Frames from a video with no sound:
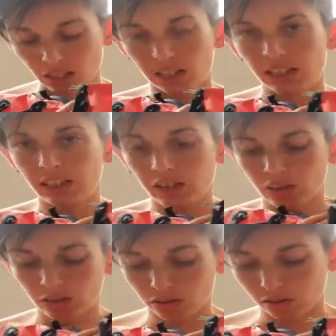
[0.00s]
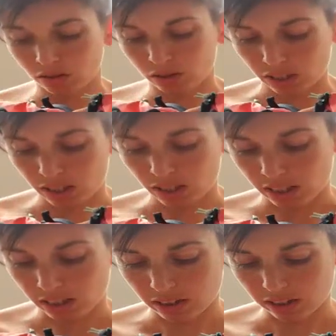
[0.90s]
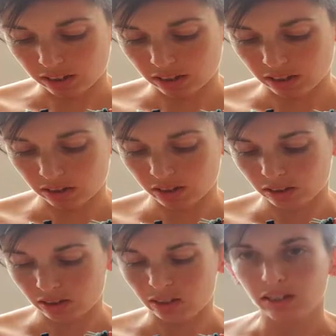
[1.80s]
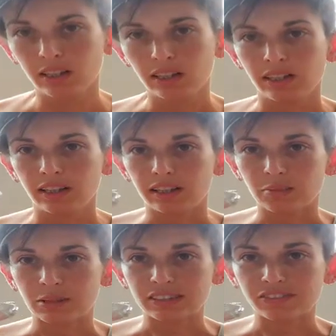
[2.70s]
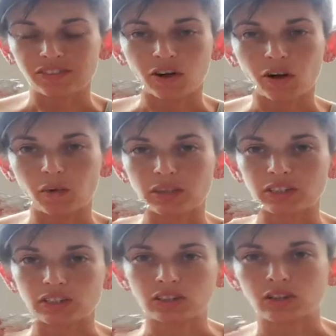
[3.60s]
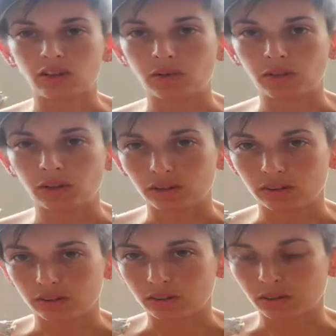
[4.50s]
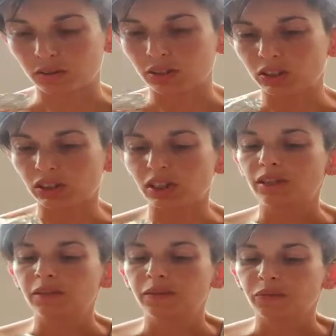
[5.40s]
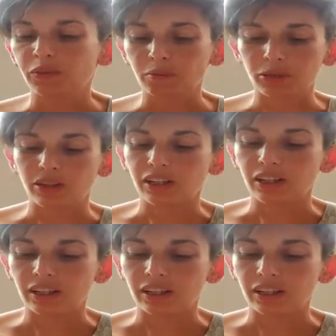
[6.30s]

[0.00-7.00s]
and in those I had little bits of foil, which, no, I'm not doing something dodgy, but